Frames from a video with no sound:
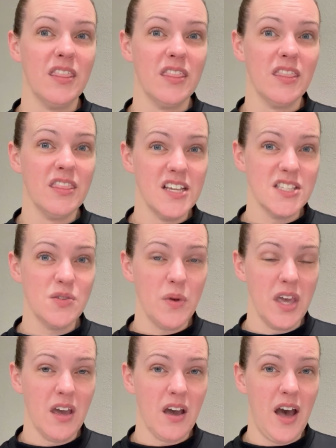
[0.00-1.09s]
this
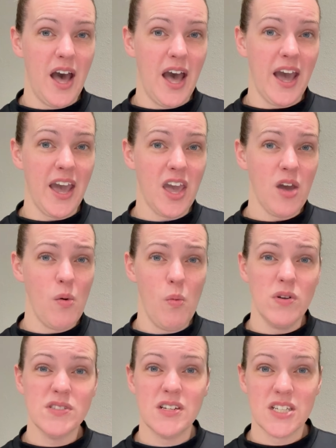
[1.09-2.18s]
week I
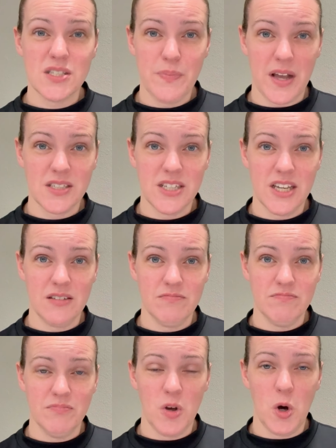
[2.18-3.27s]
wasn't expecting
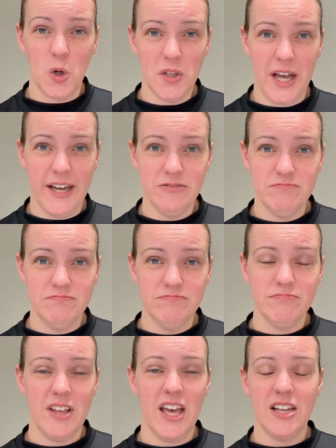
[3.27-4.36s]
a whole lot,
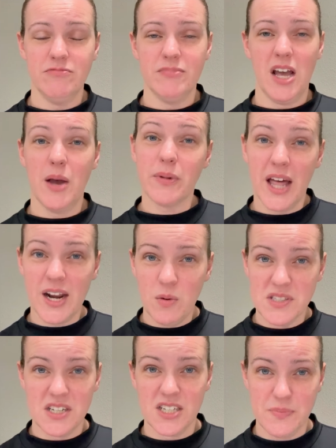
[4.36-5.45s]
and I'm glad I
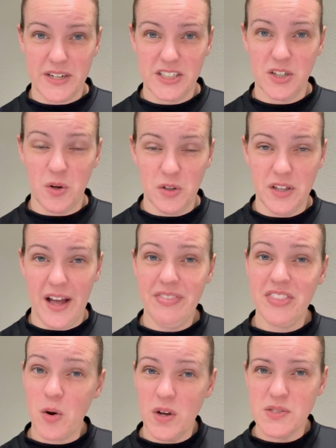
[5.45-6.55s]
wasn't expecting a whole lot.
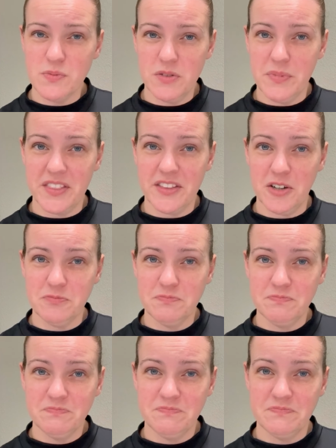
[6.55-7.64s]
There was movement though.
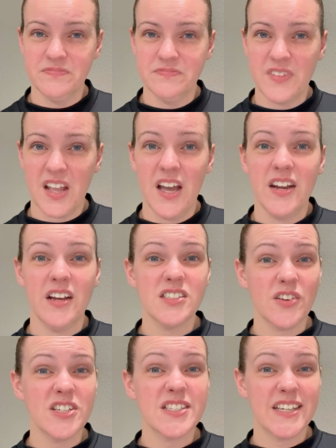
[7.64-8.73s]
Now, as
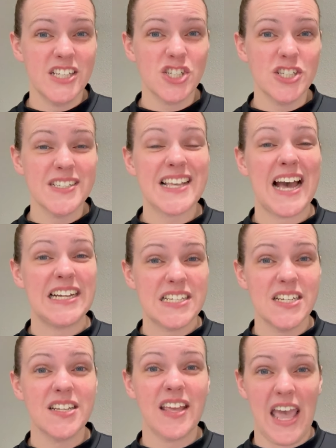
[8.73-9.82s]
far as inches, I
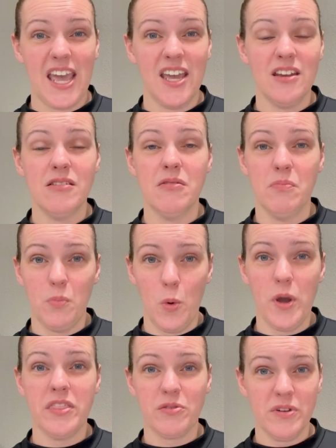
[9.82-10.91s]
did gain
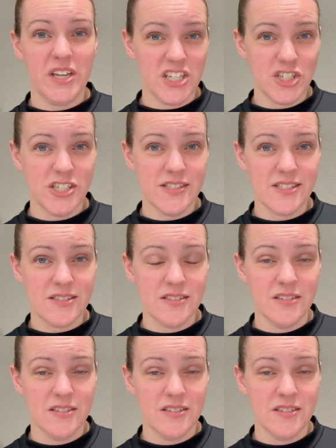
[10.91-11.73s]
0.3 inches,